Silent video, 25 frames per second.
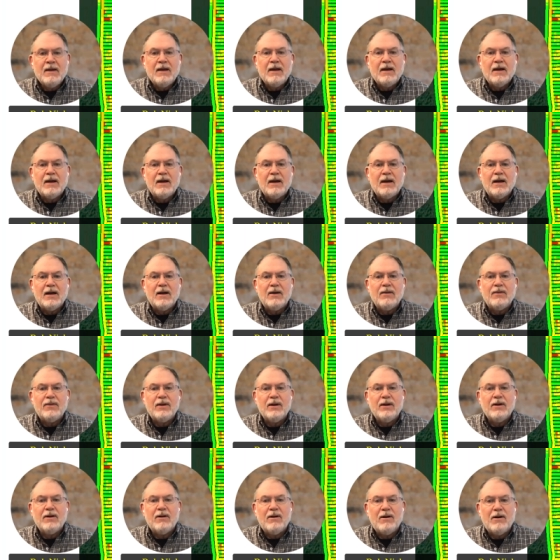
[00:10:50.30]
uh,
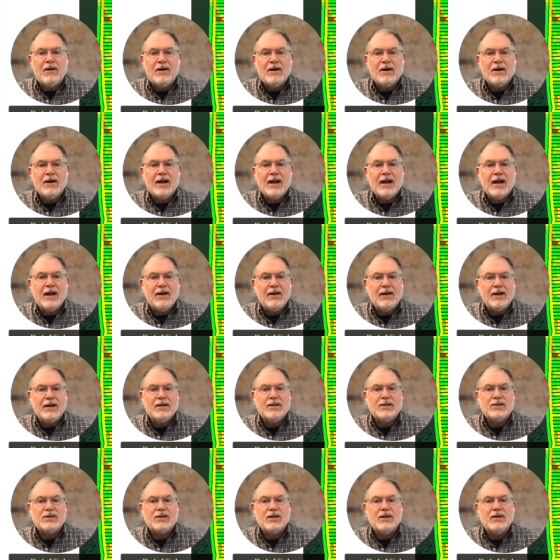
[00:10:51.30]
there are
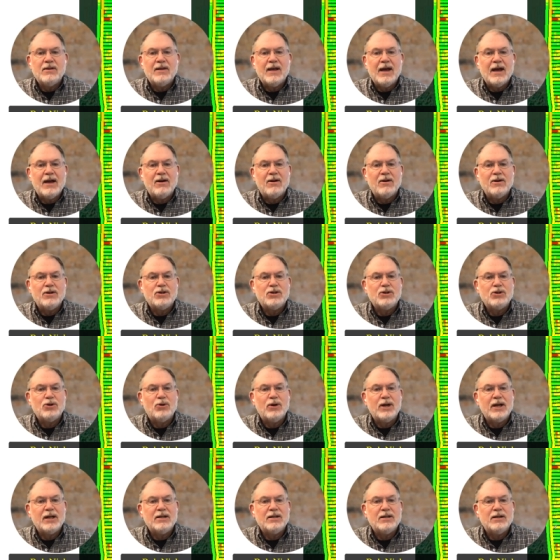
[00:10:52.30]
areas that are
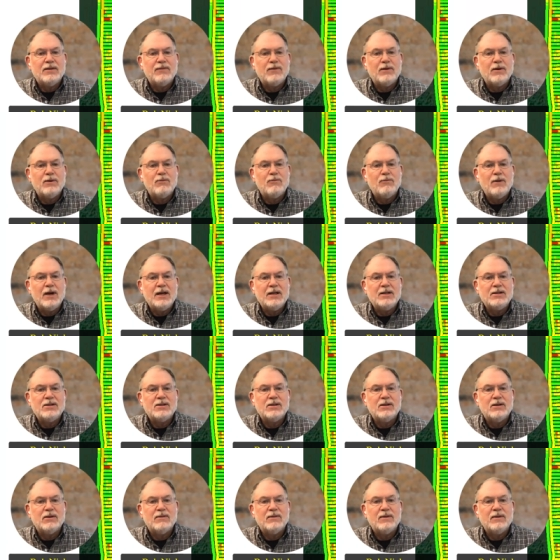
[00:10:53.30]
showing different rates
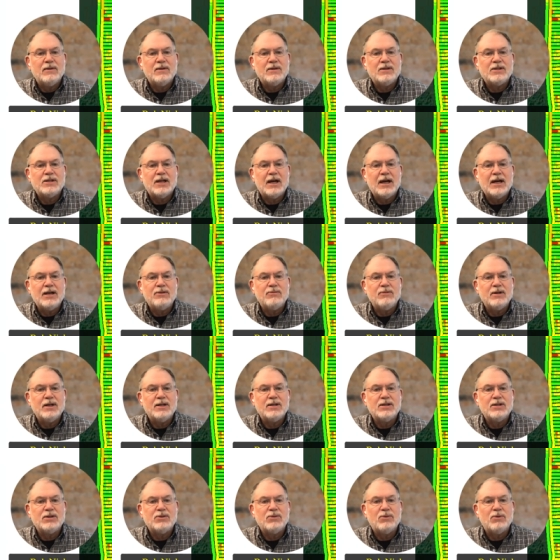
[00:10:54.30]
of side
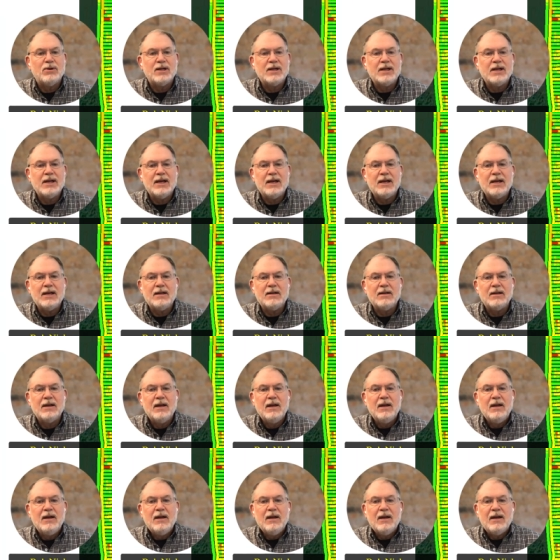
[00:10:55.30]
dress 28.
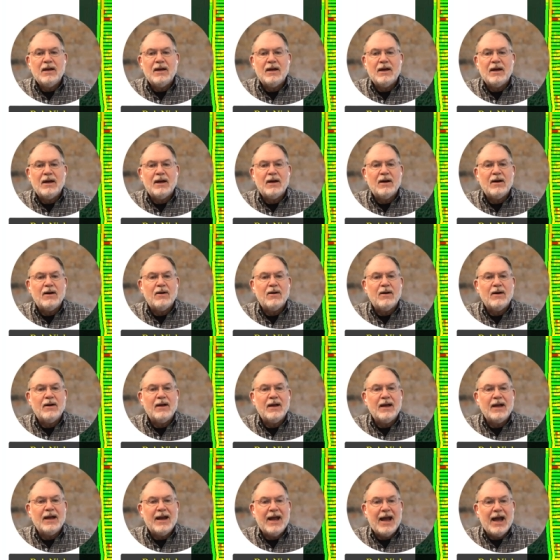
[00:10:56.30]
Uh,
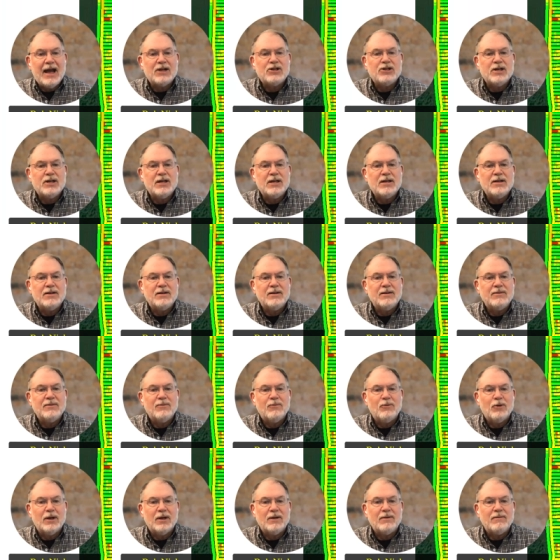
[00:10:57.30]
and actually,
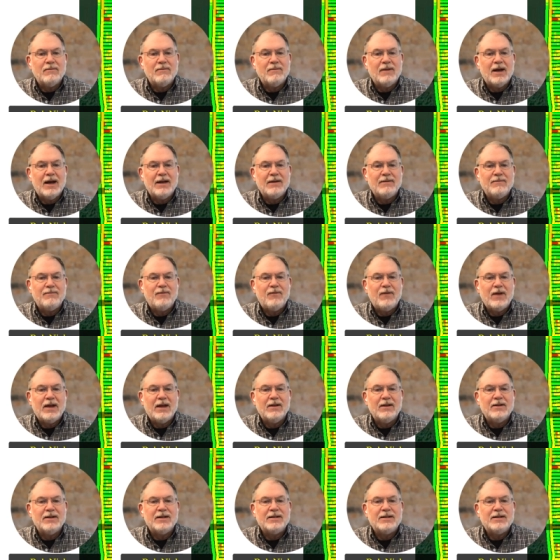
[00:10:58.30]
what I
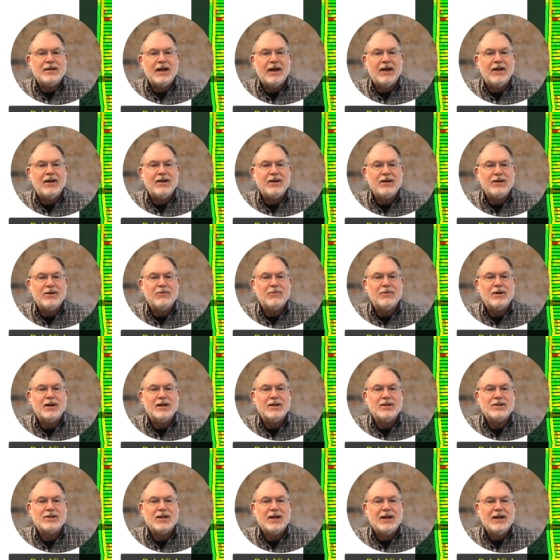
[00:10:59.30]
failed to tell you
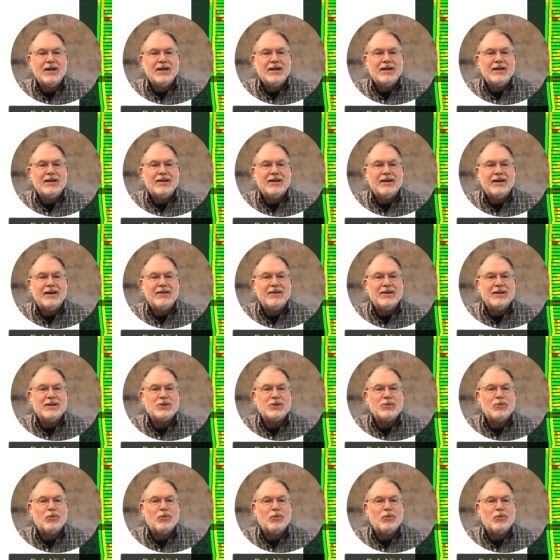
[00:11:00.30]
was uh, this